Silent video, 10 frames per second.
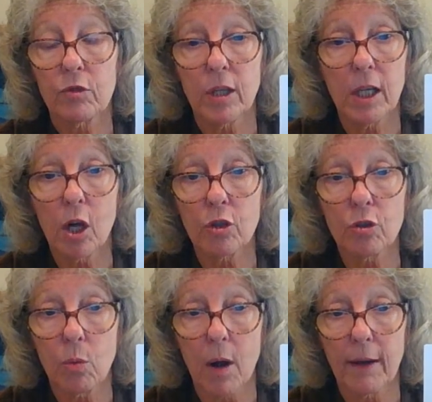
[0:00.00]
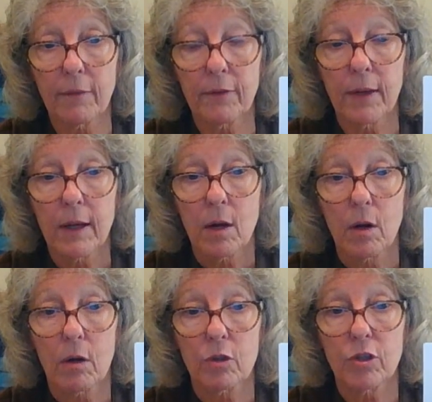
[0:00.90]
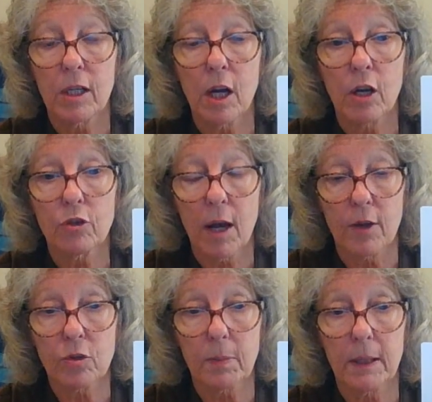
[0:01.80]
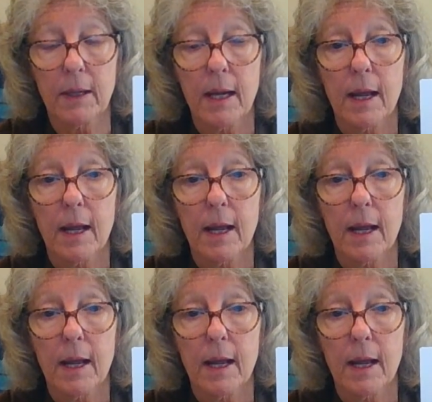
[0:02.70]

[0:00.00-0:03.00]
cheating on your wife or cheating on your husband.